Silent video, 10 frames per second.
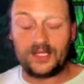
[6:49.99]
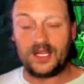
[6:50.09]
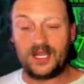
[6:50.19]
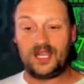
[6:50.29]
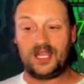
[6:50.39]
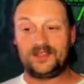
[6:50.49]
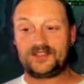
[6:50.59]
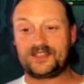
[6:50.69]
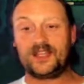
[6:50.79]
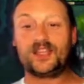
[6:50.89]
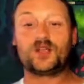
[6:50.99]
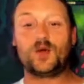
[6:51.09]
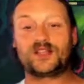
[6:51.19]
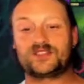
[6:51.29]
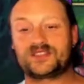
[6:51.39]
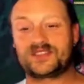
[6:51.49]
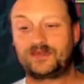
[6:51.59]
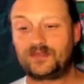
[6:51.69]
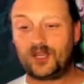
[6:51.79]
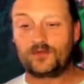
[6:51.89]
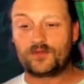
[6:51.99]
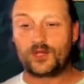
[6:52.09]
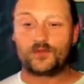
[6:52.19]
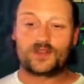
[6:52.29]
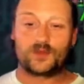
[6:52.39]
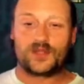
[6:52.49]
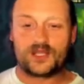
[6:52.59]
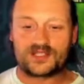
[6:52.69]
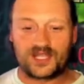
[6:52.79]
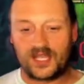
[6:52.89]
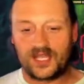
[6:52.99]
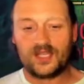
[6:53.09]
in sitting here watching the same thing over and over that we all see.